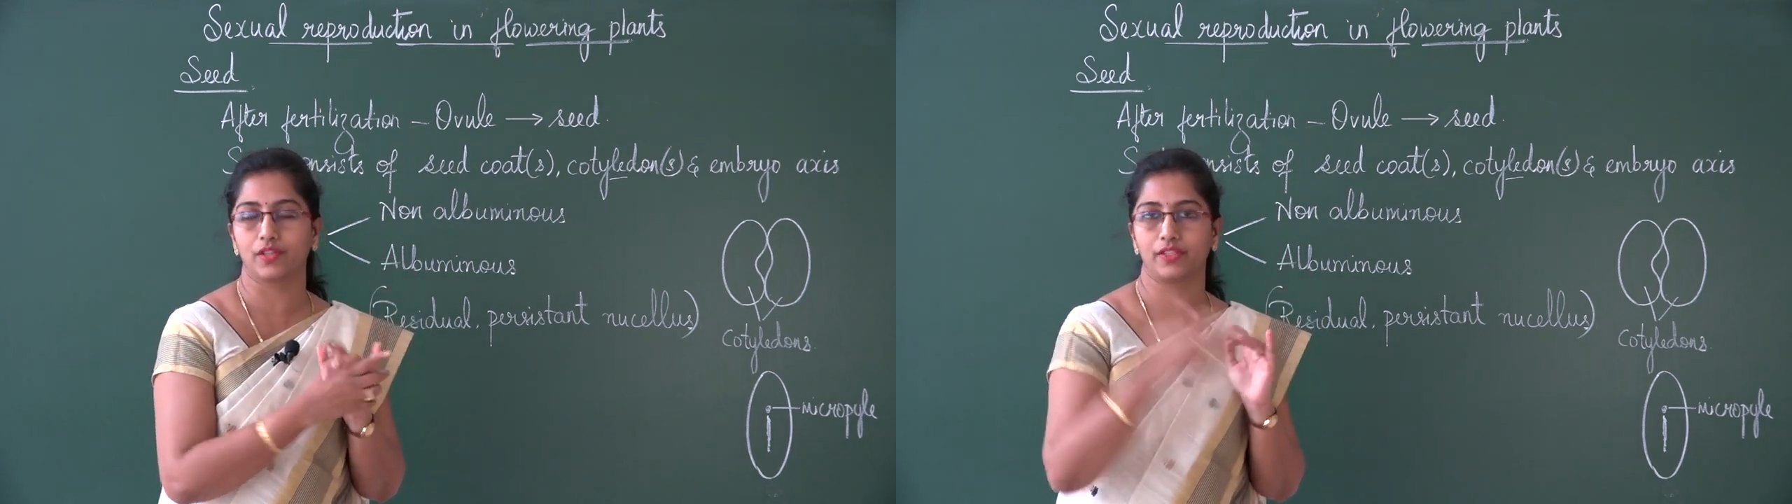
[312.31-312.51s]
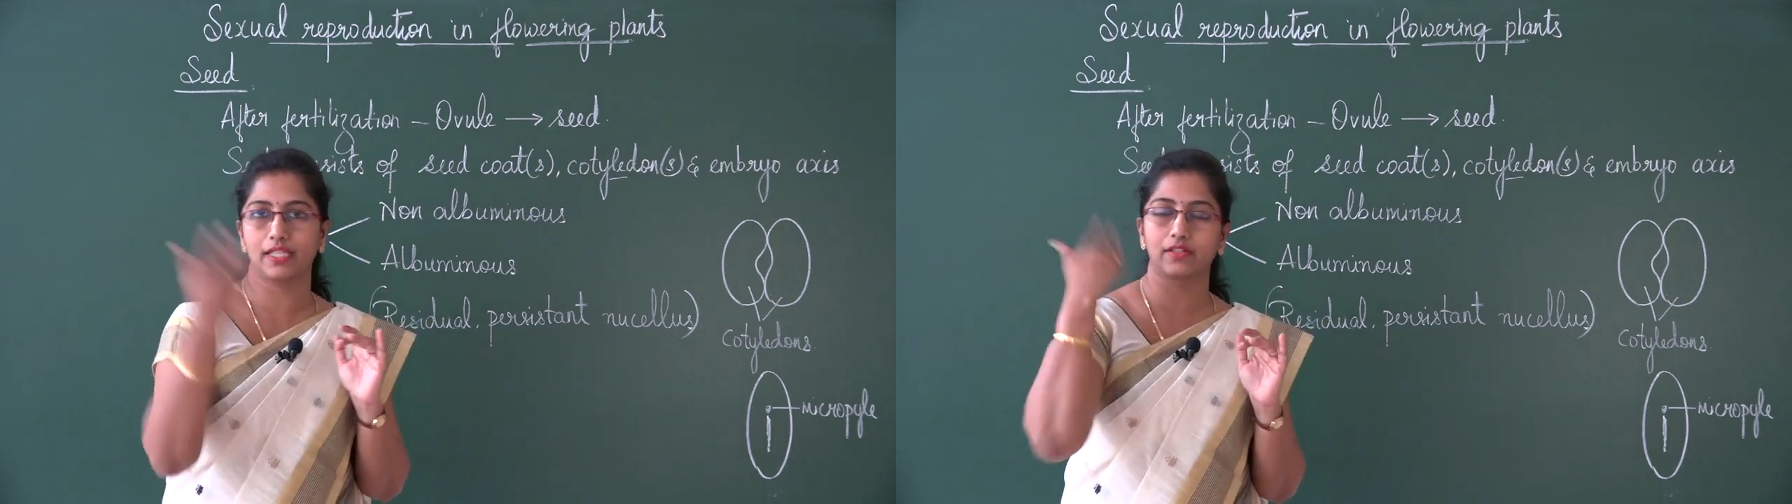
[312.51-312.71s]

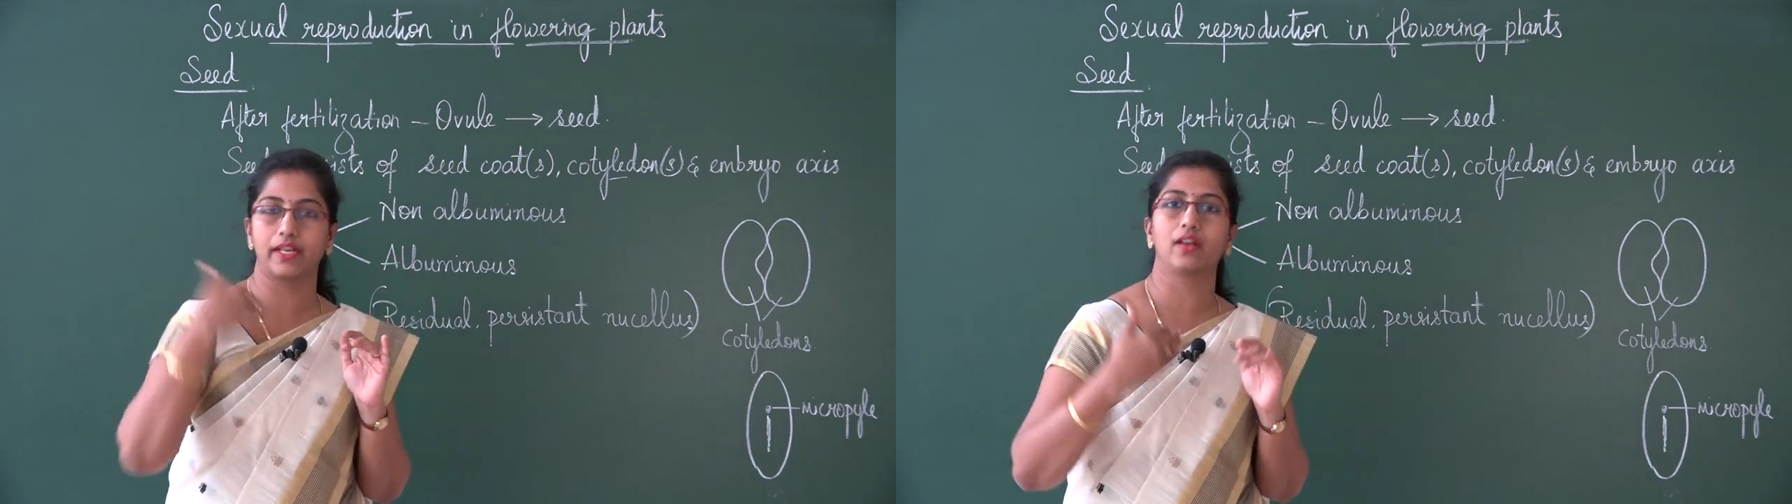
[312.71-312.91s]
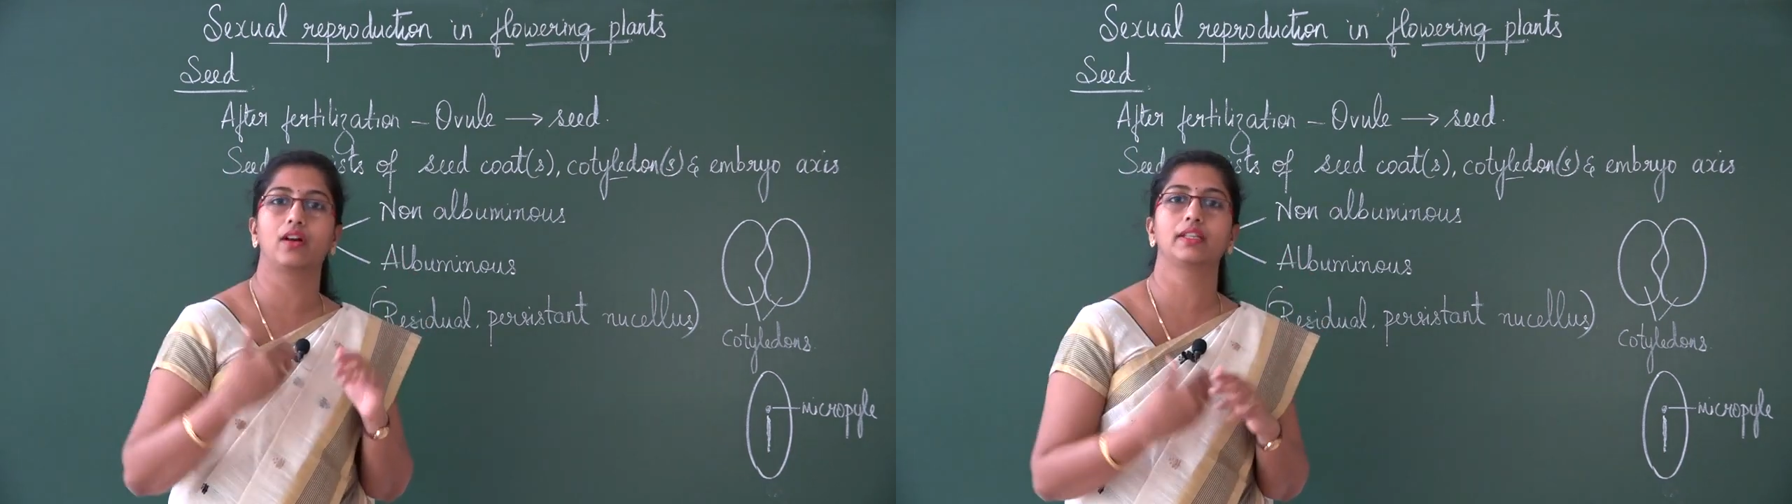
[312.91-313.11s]
So if you just
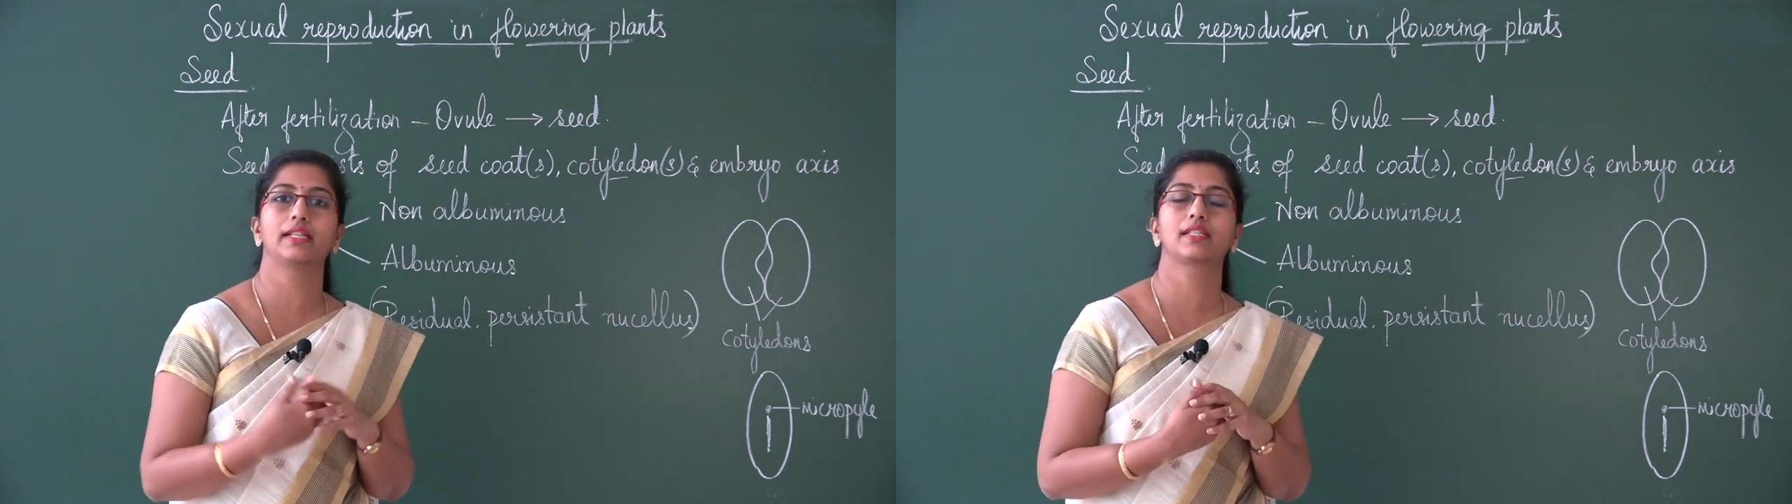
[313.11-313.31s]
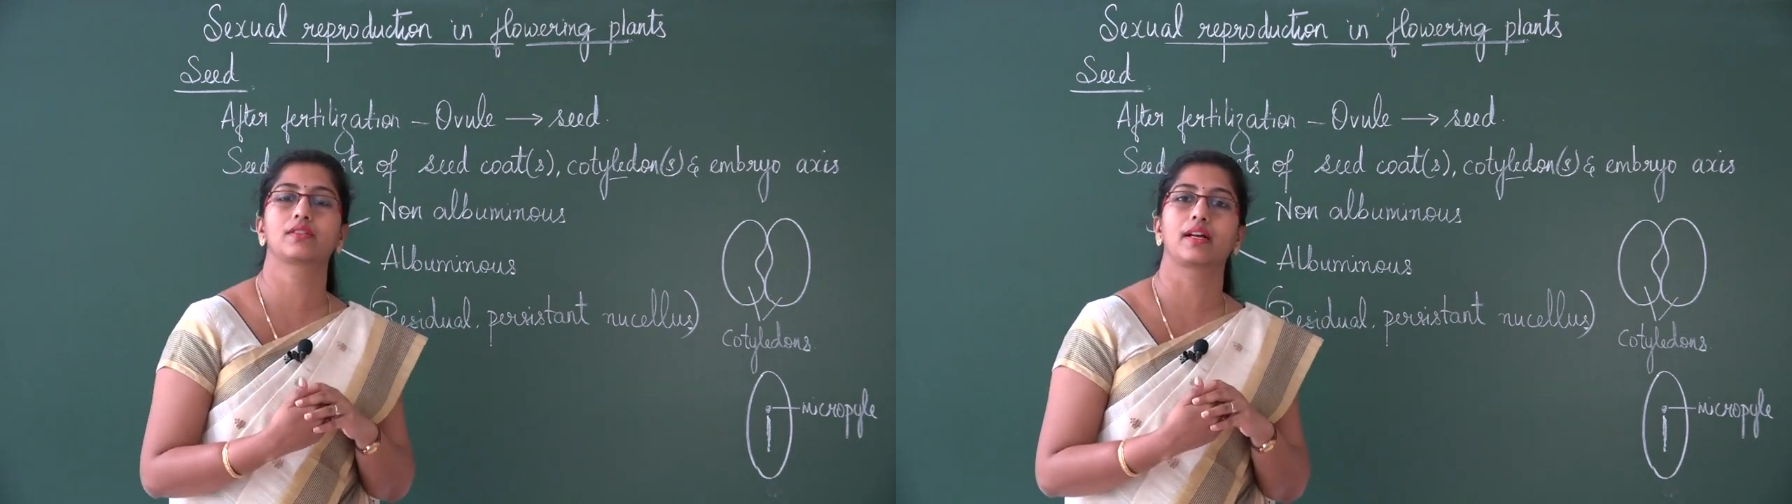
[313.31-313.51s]
recall
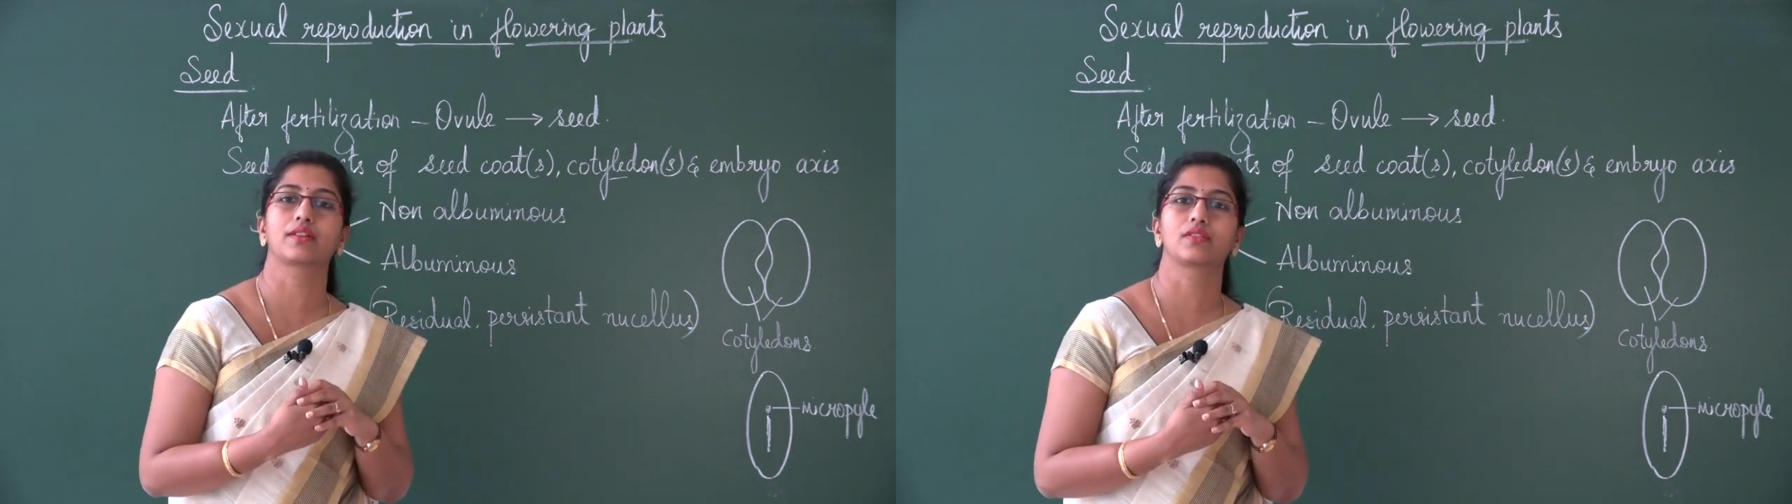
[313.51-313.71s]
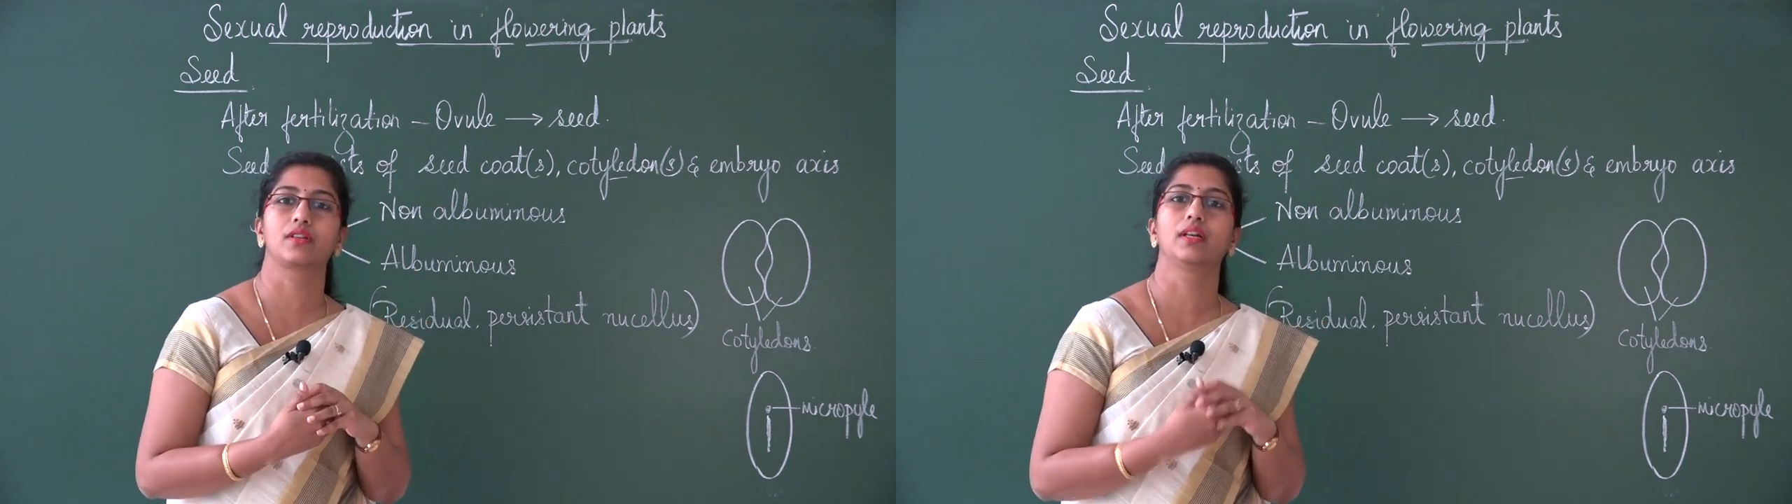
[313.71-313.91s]
that
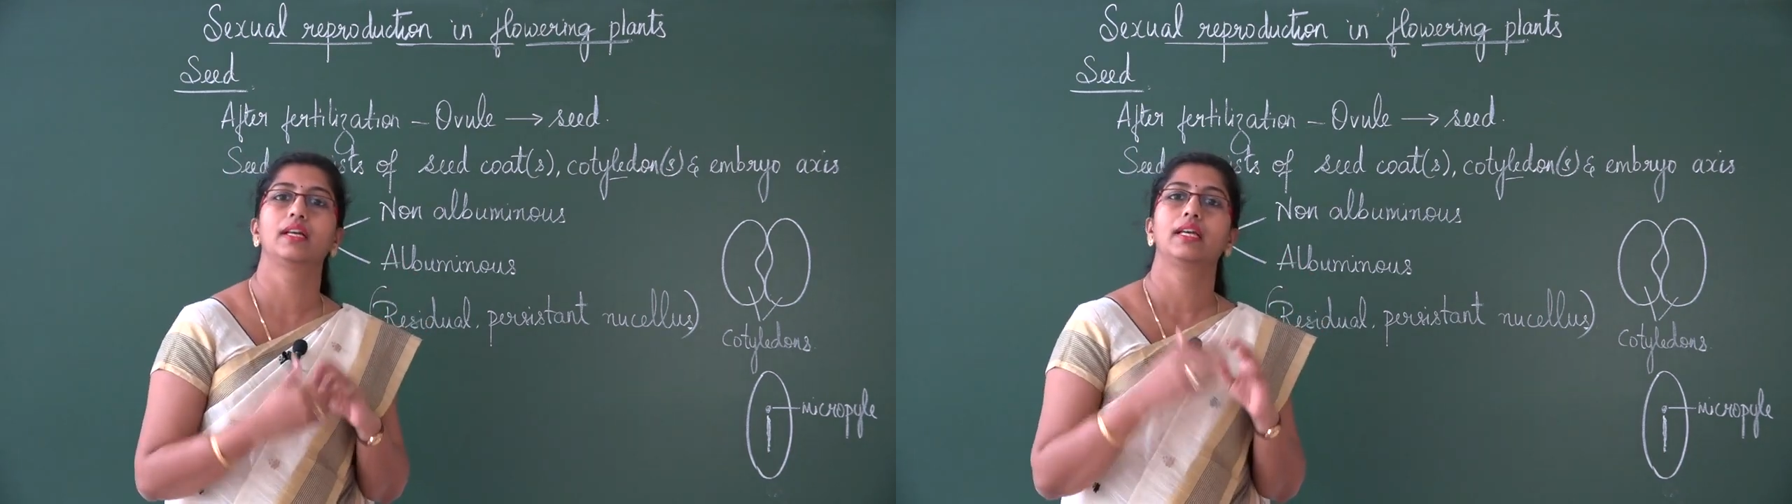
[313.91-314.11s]
structure,